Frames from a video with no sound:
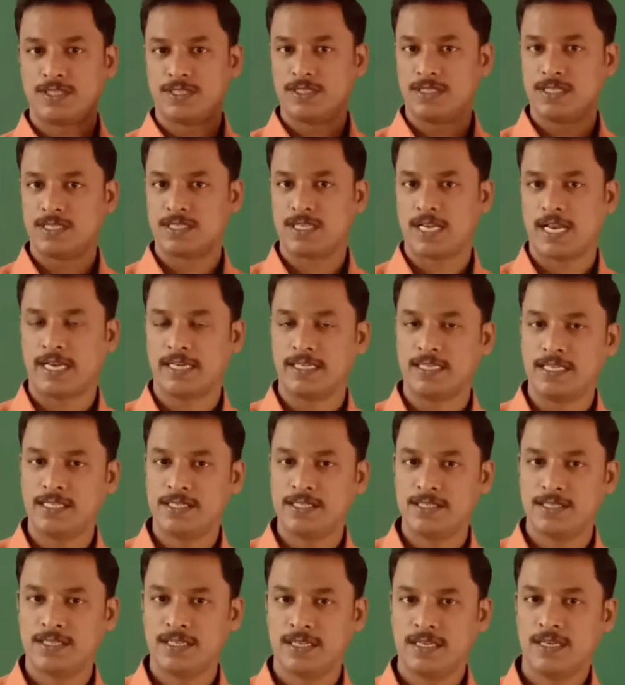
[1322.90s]
used in this
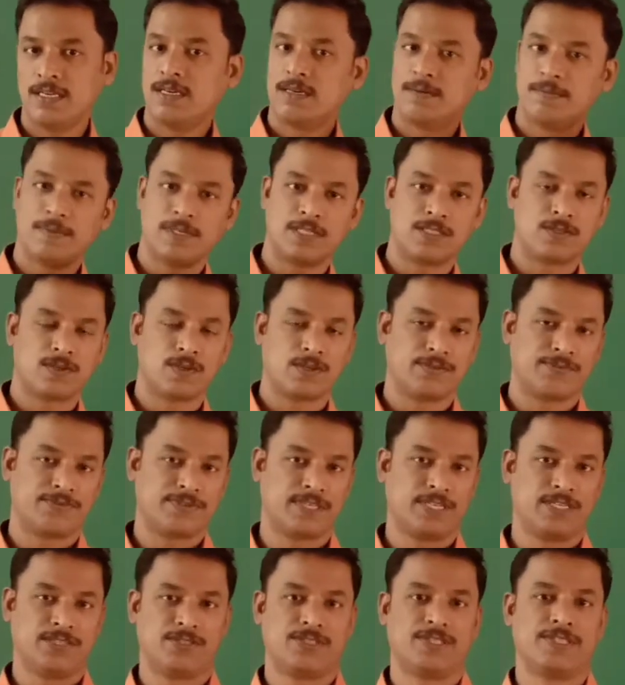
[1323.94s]
line is
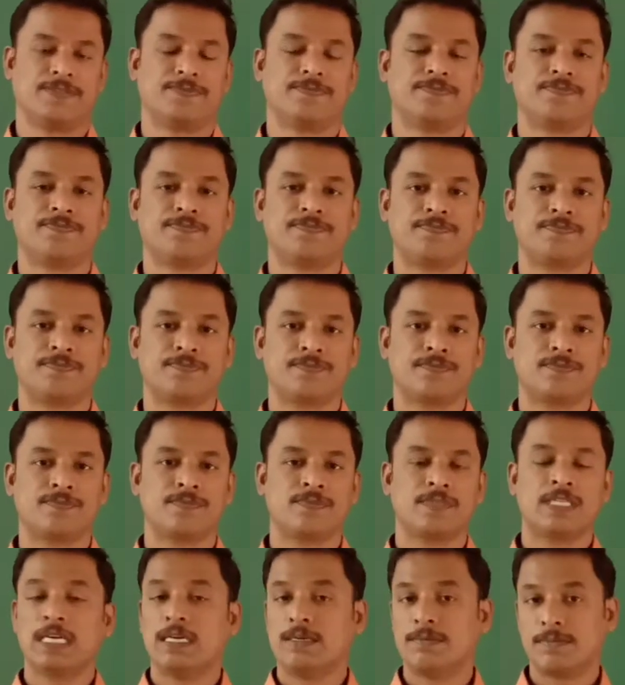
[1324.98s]
personification,
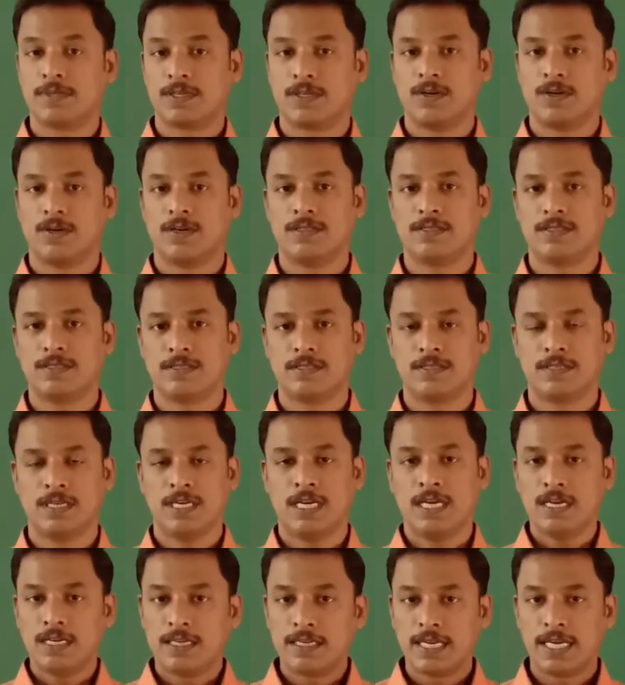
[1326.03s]
because
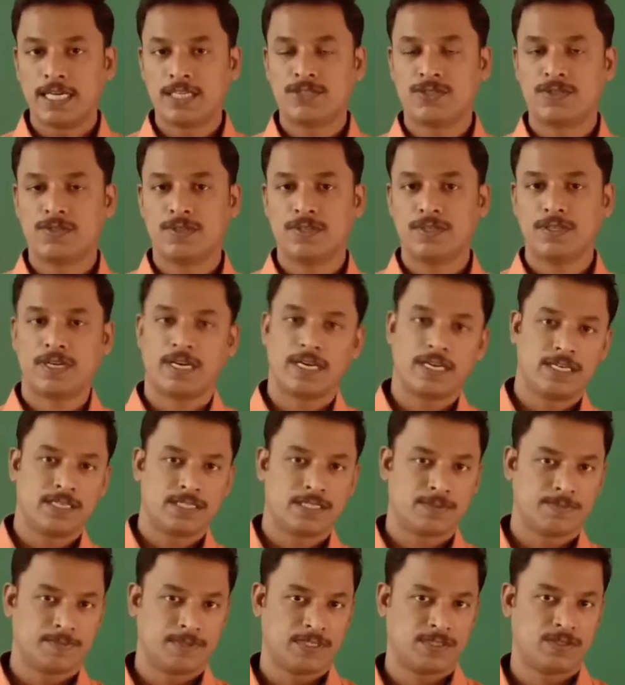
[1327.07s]
nature is
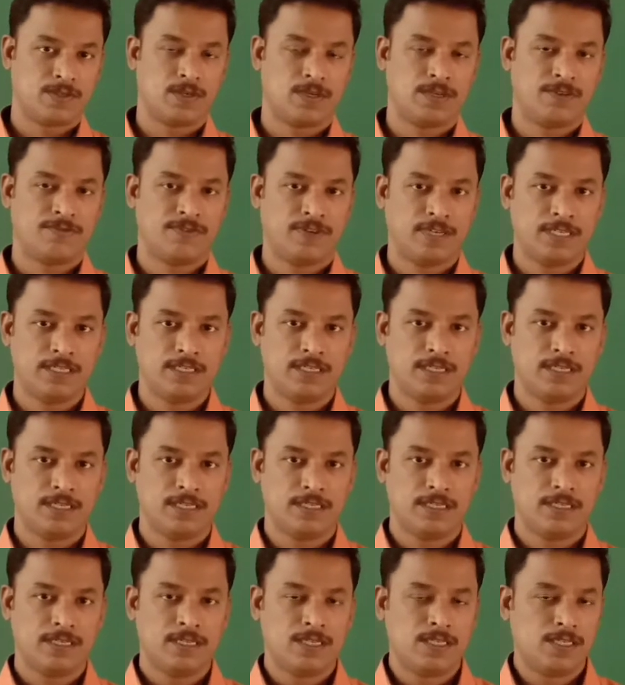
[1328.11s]
personified
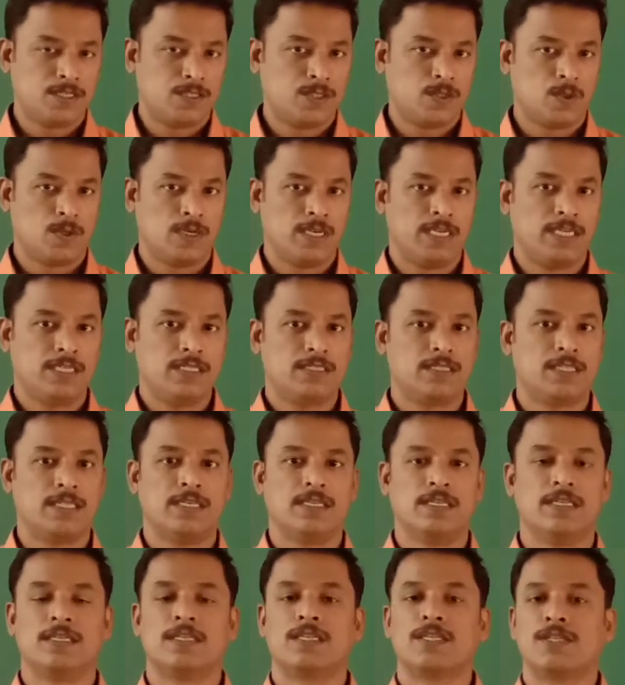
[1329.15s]
to link
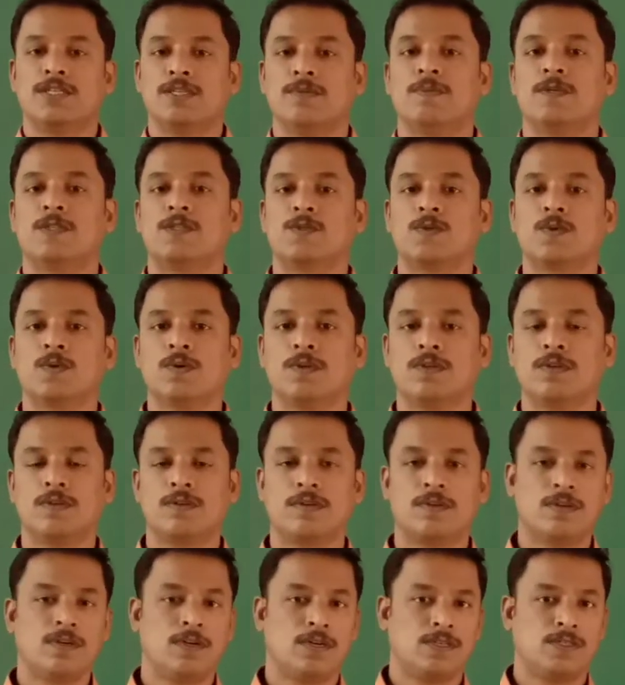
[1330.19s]
the human soul
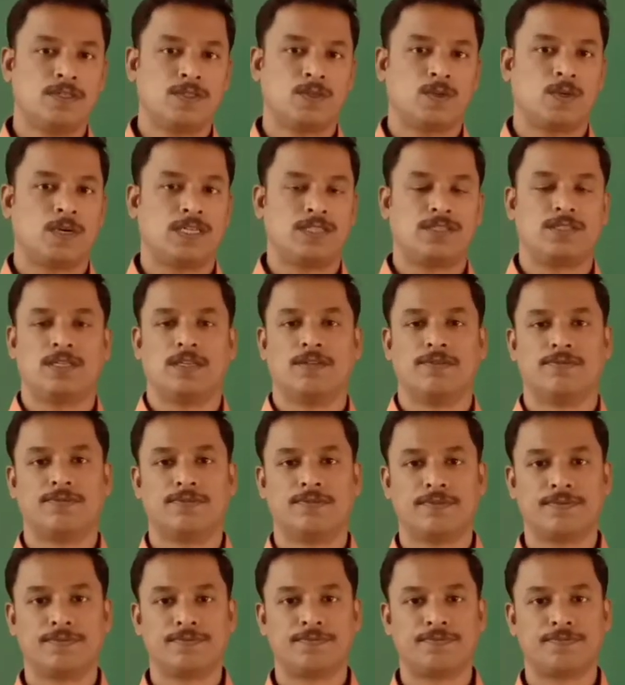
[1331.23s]
to
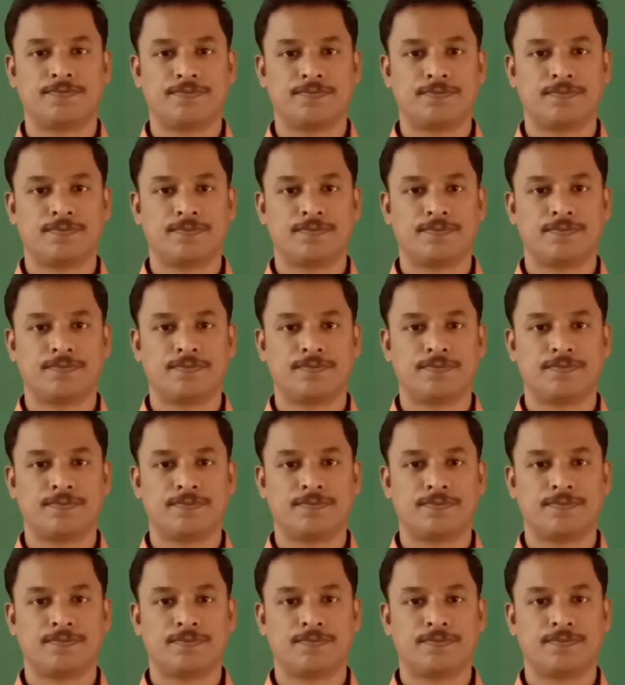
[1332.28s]
herself.